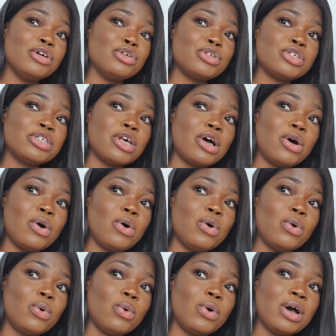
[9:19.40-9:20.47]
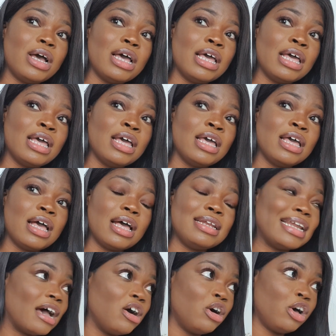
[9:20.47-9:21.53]
So
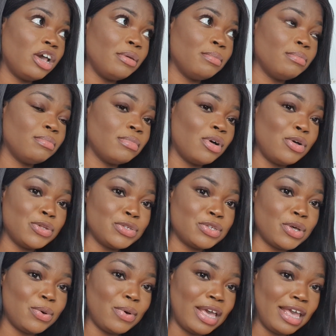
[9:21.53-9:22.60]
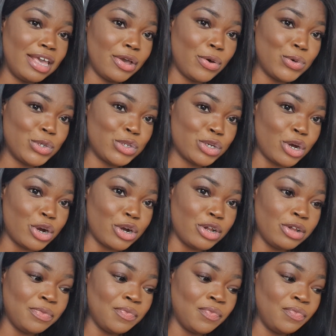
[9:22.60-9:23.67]
now I'm also a Coach girl.
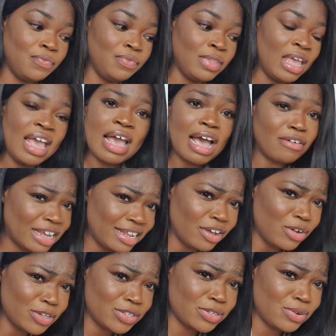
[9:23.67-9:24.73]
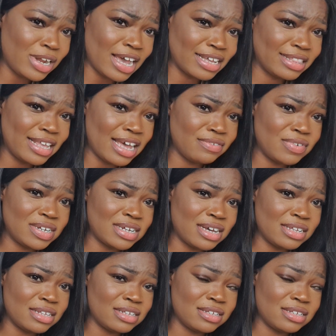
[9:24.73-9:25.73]
I really also like the advertising.